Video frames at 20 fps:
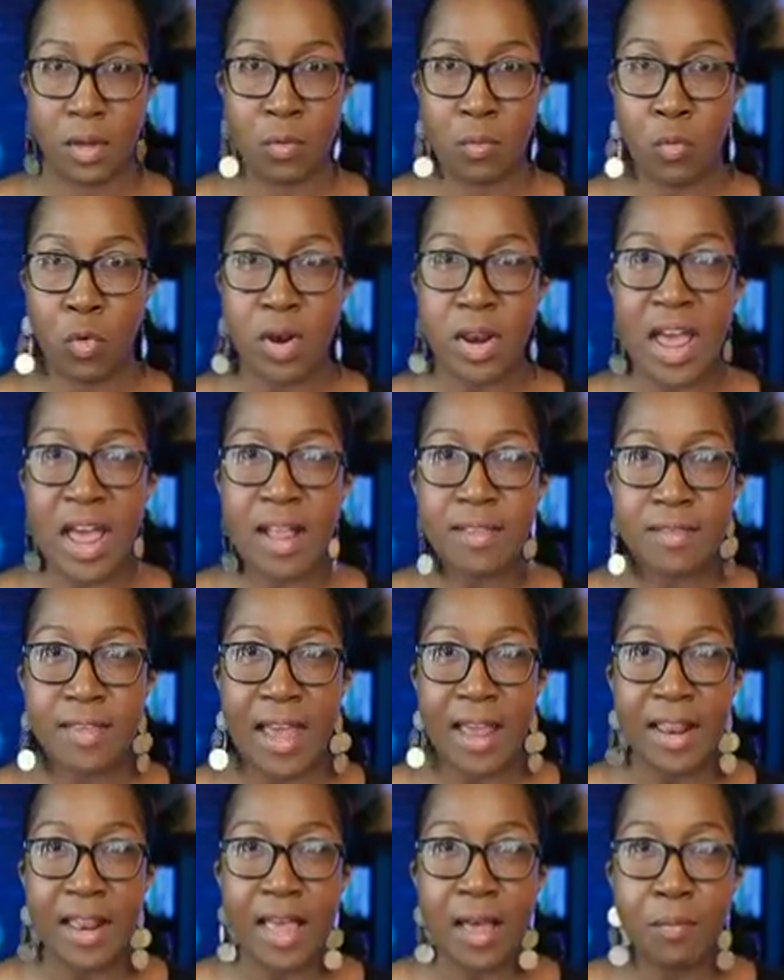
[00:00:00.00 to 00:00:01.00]
We're not
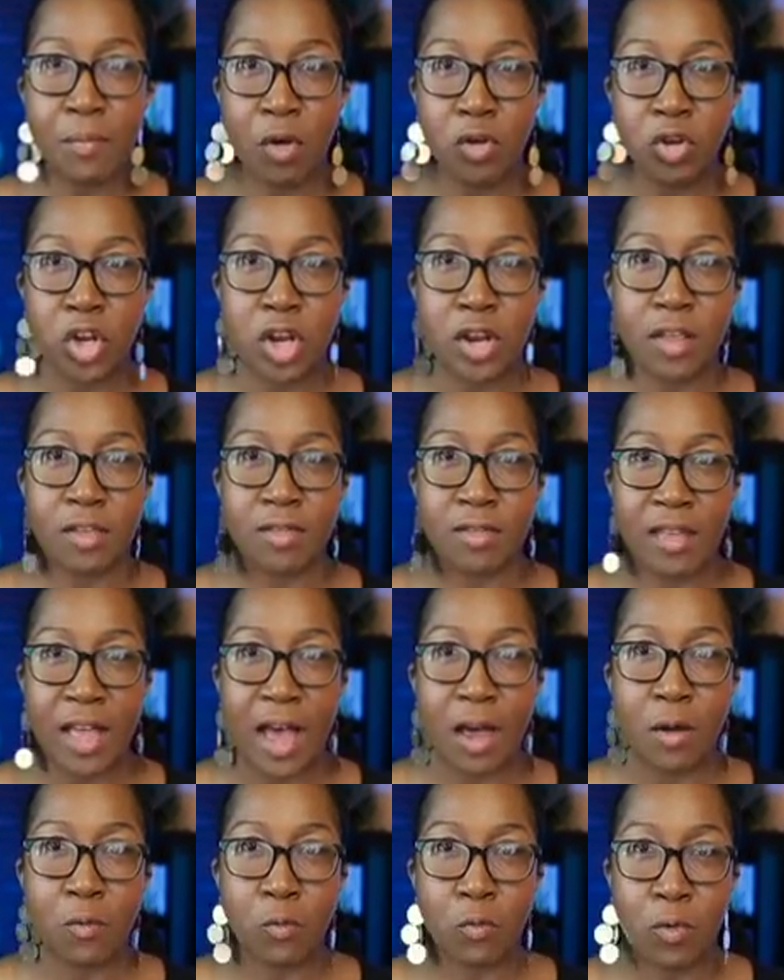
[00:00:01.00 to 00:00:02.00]
saying the emotion is
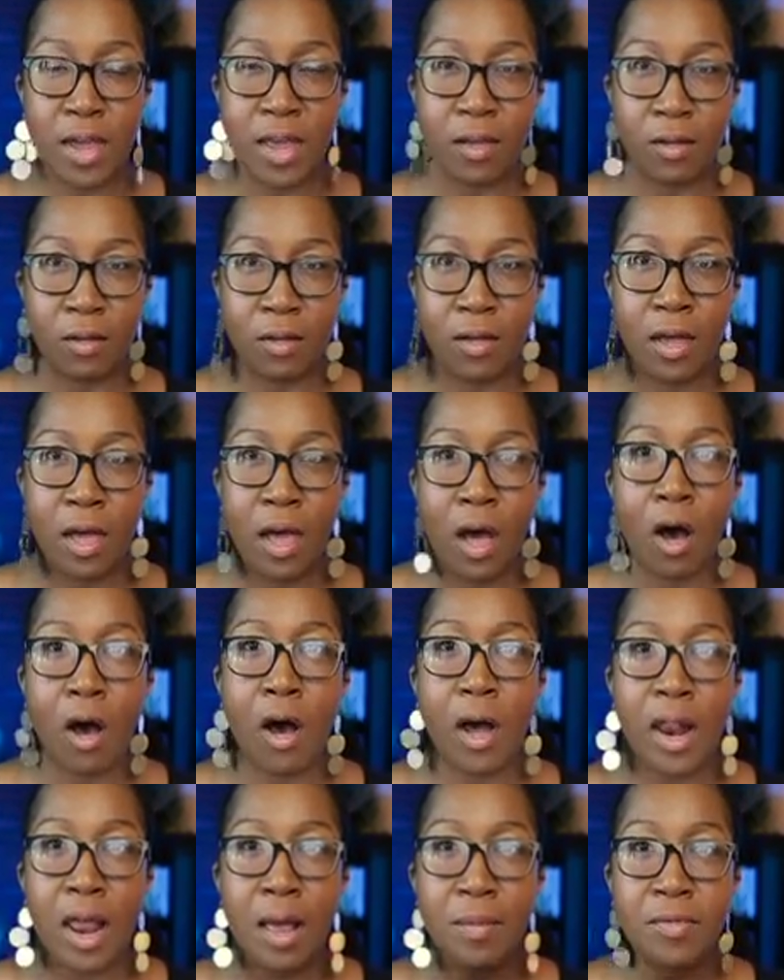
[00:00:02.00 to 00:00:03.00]
not real.
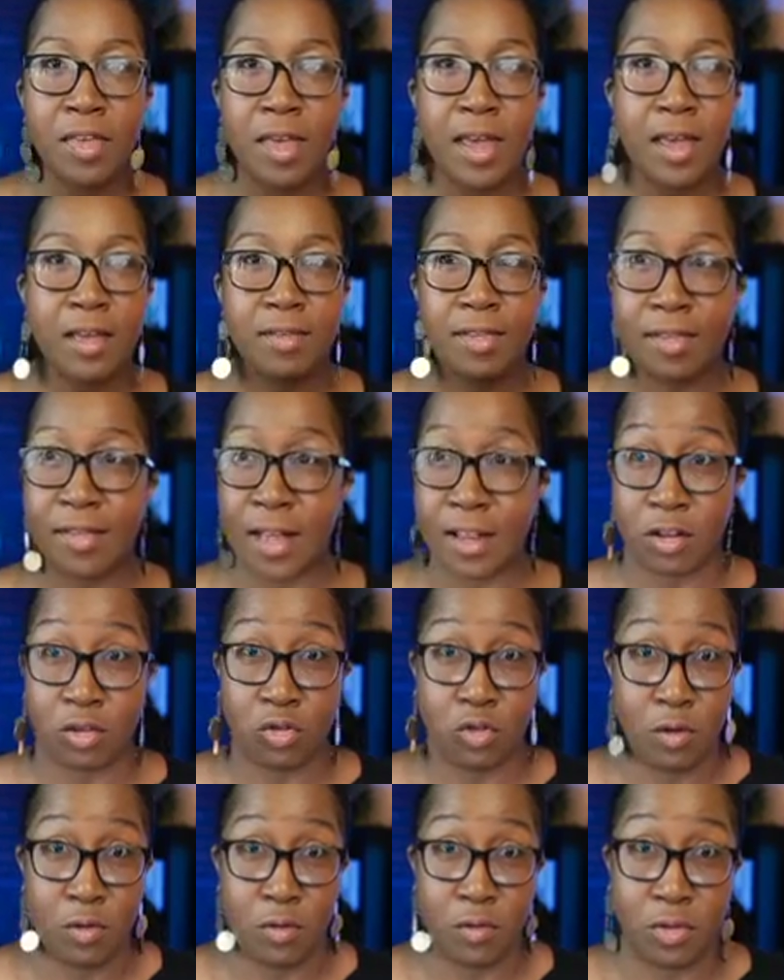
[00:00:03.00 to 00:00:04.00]
All I'm saying is it's not the
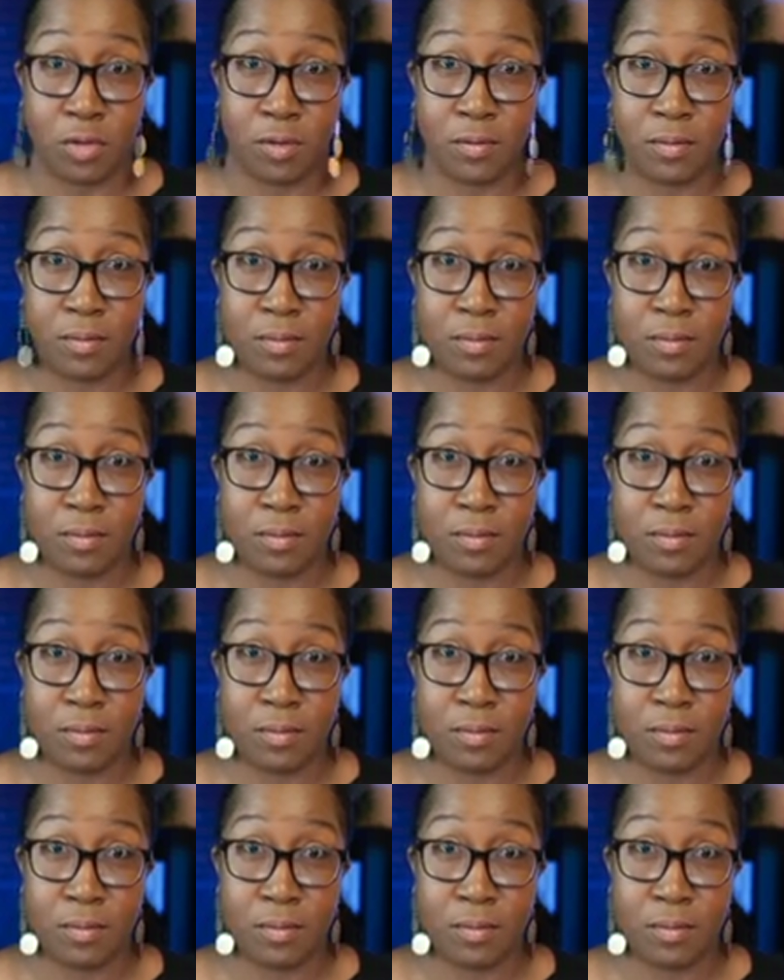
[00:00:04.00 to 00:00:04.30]
truth.